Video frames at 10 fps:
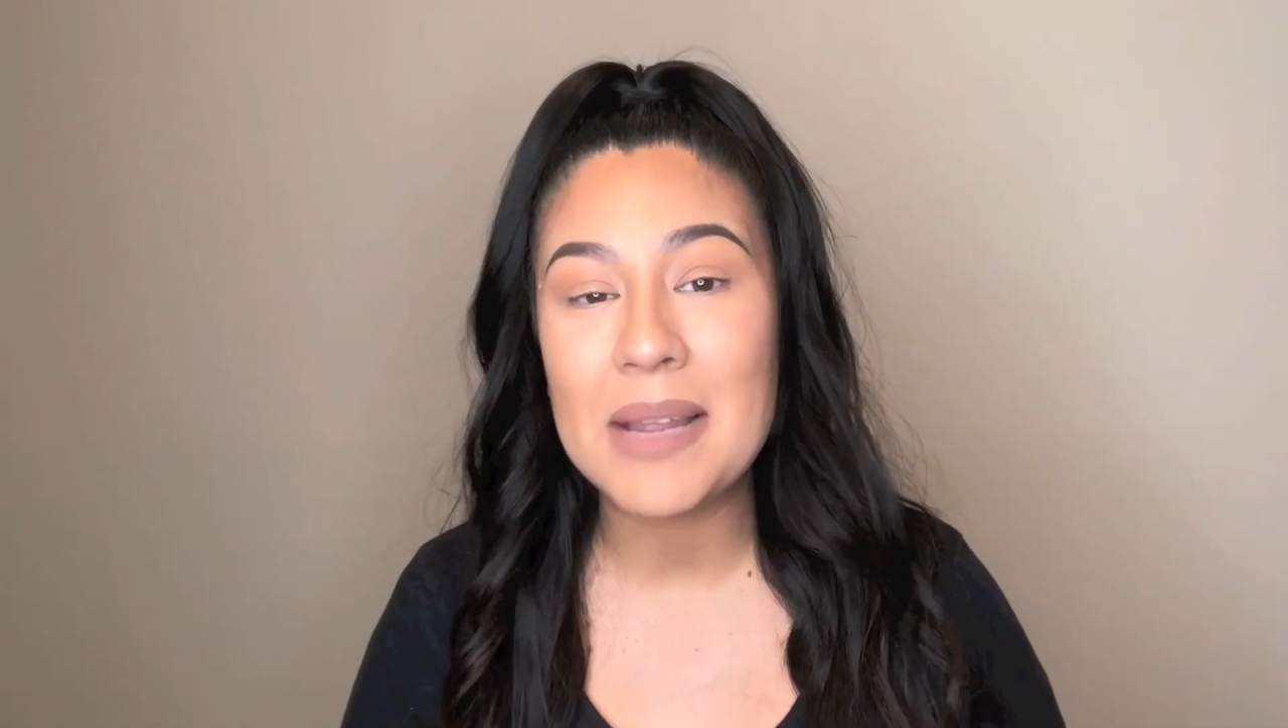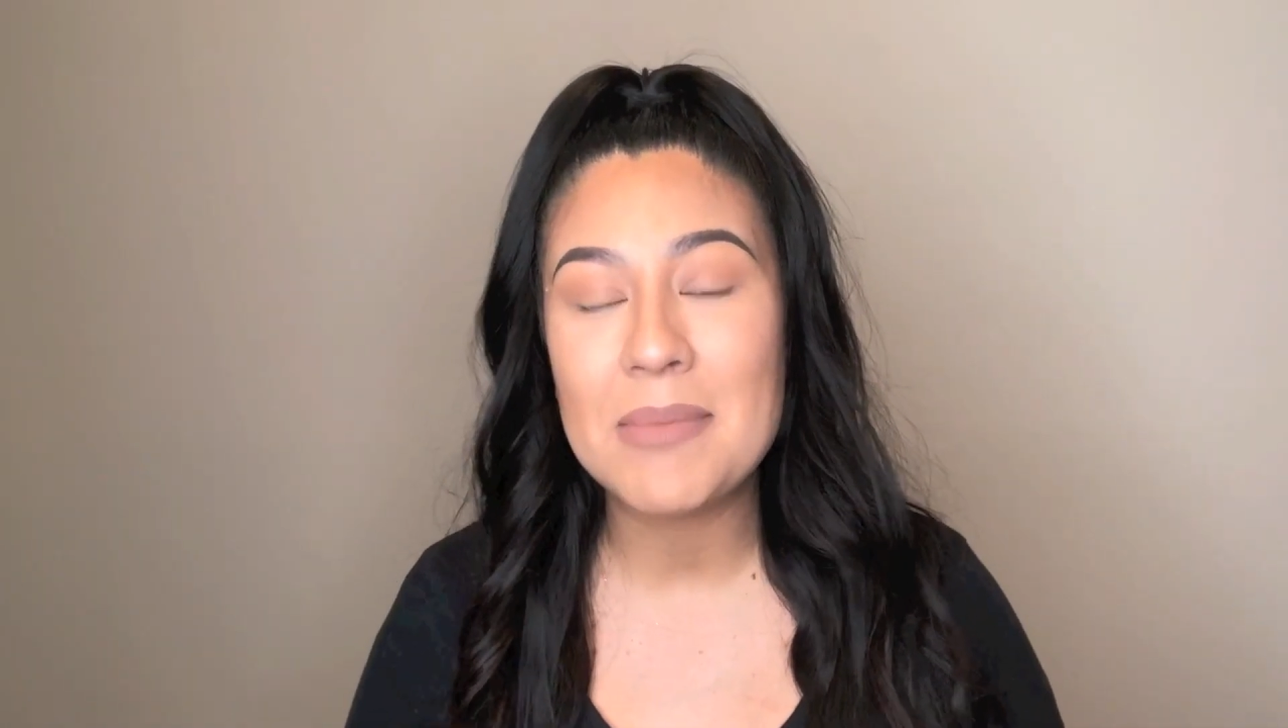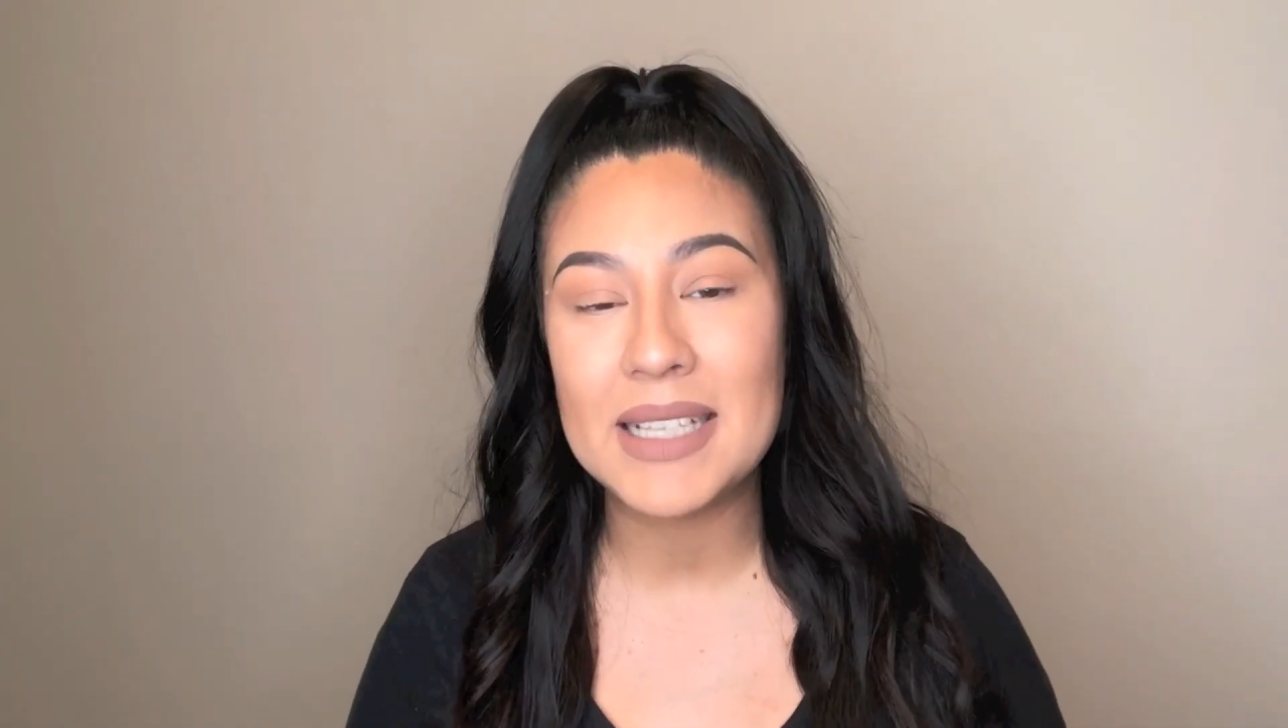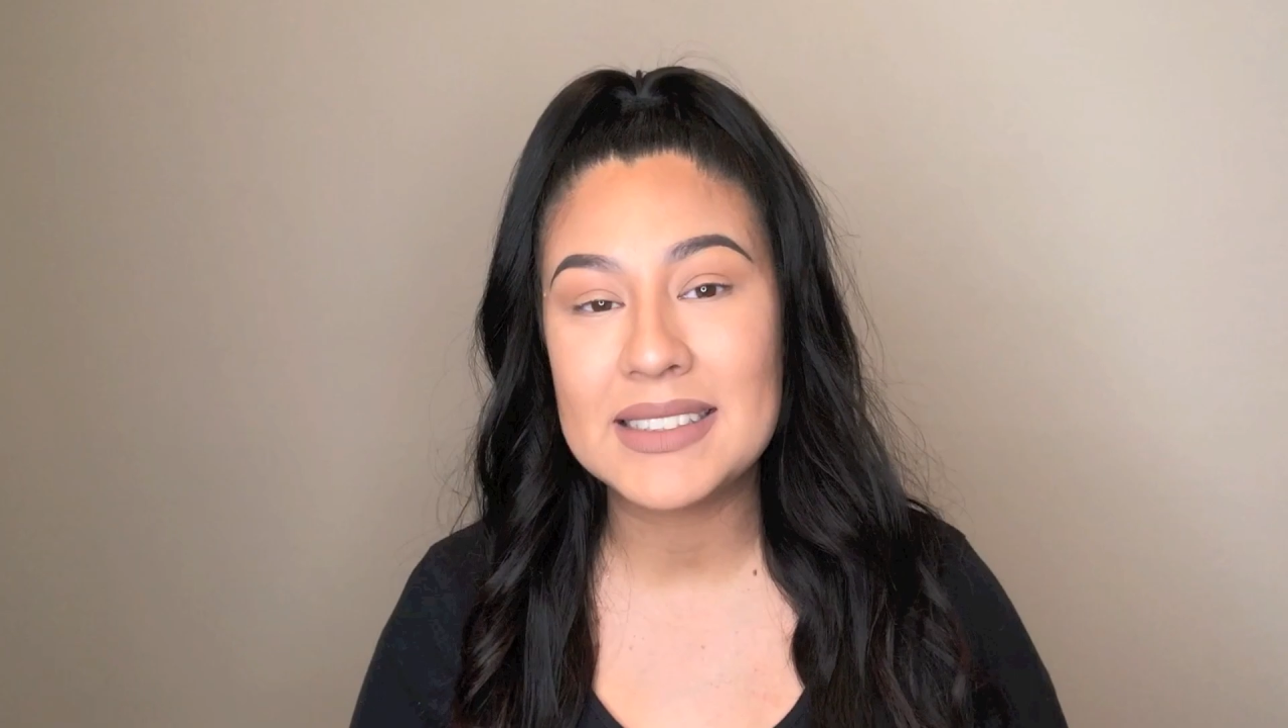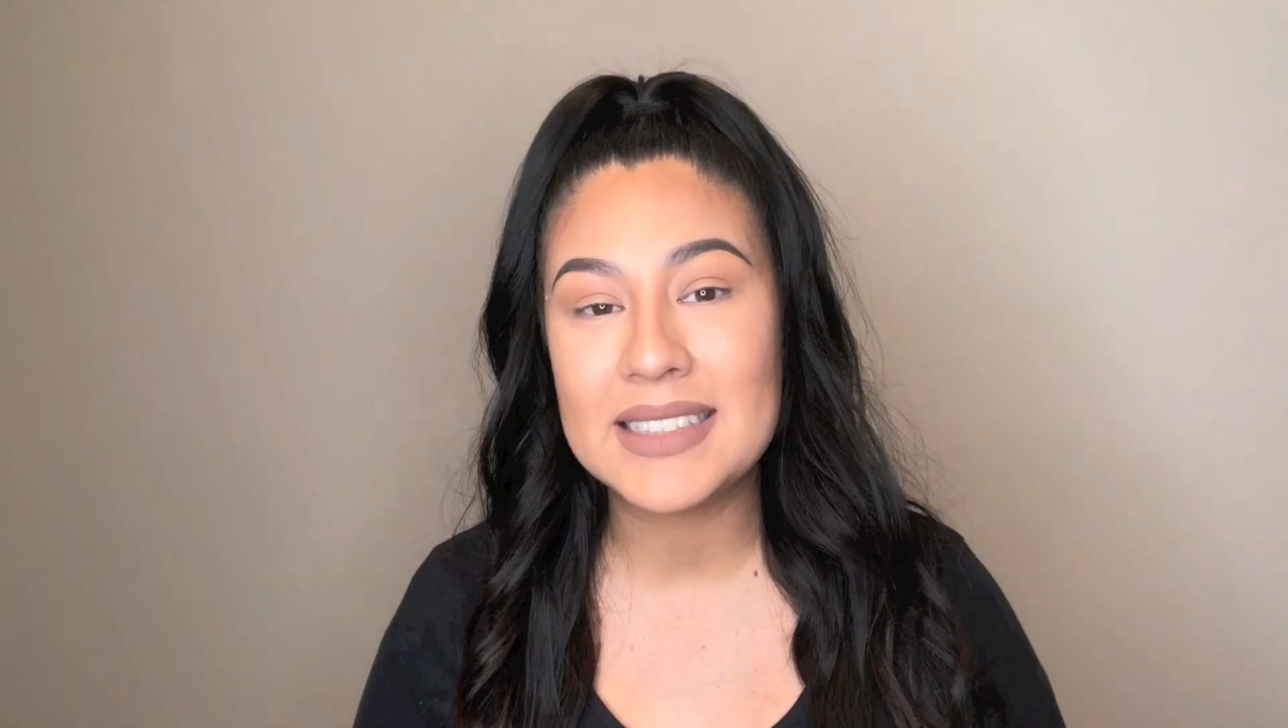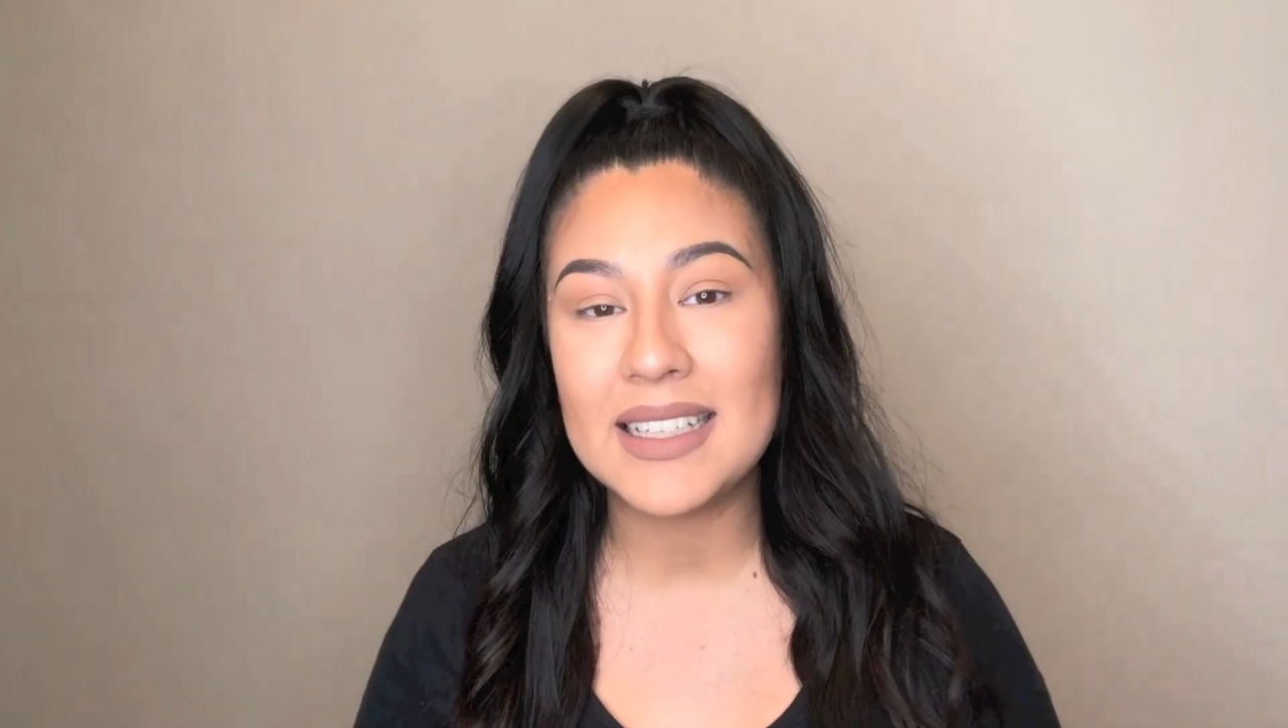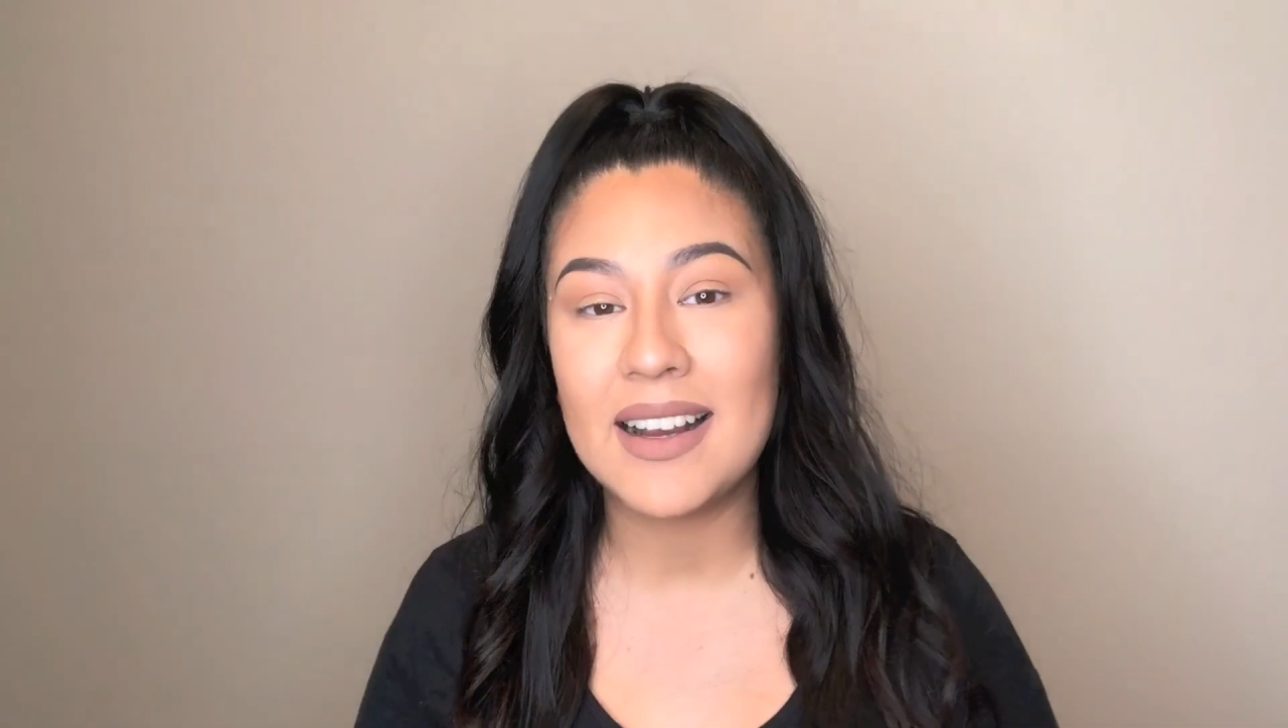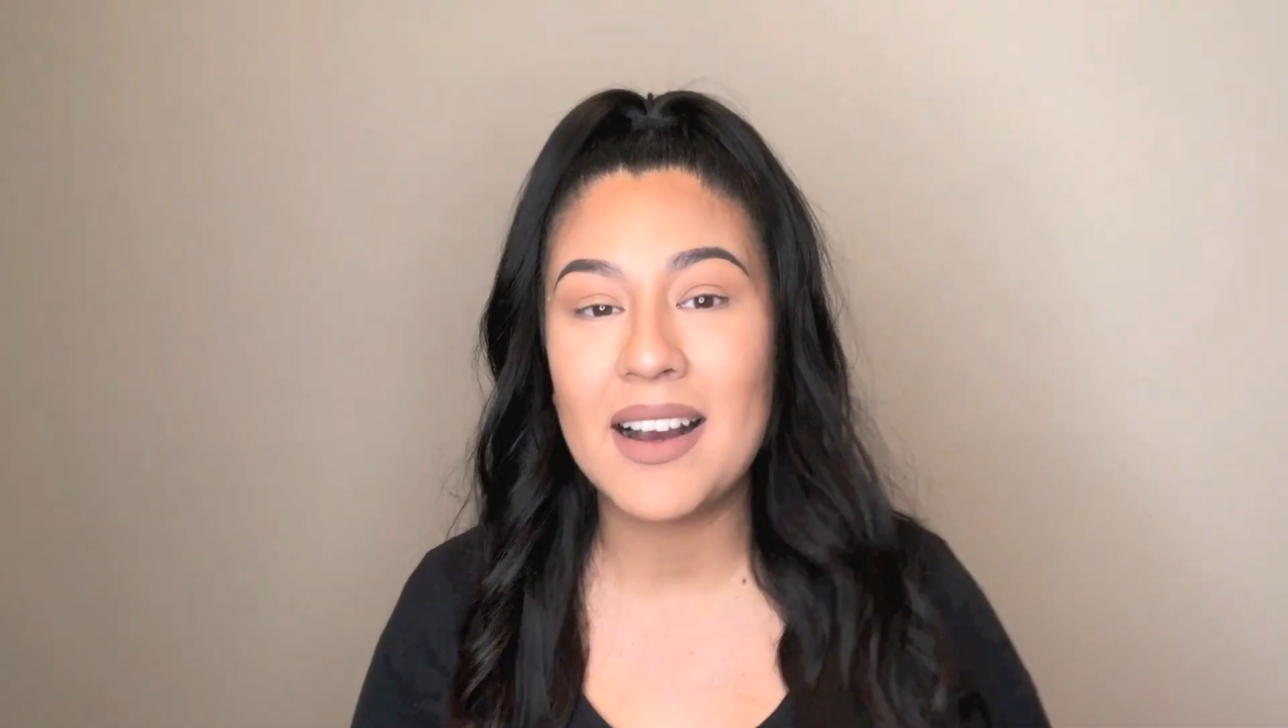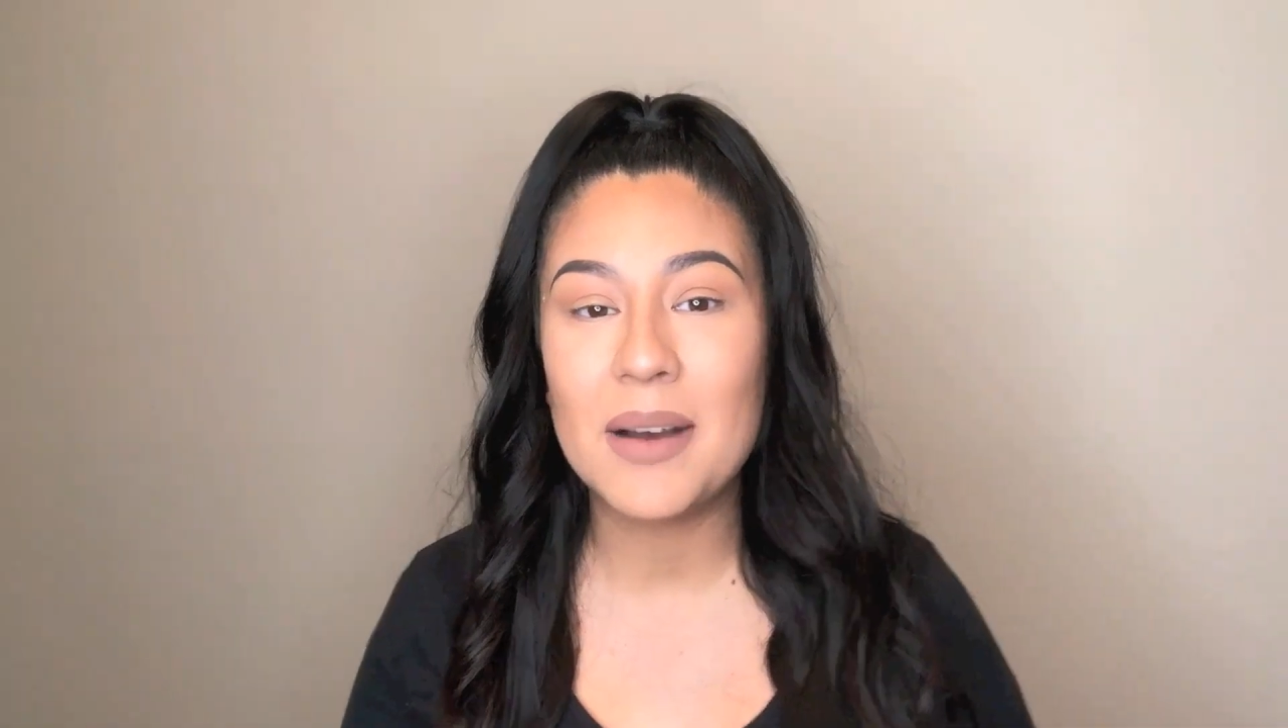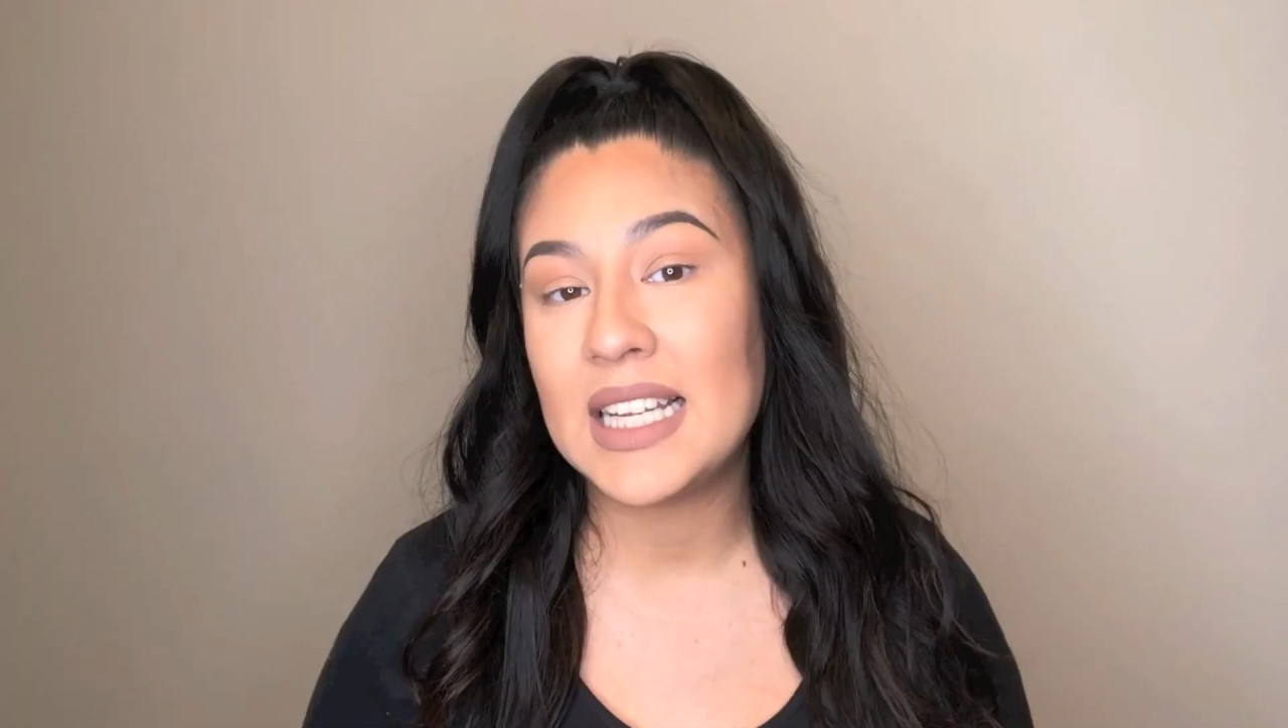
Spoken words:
messed it up.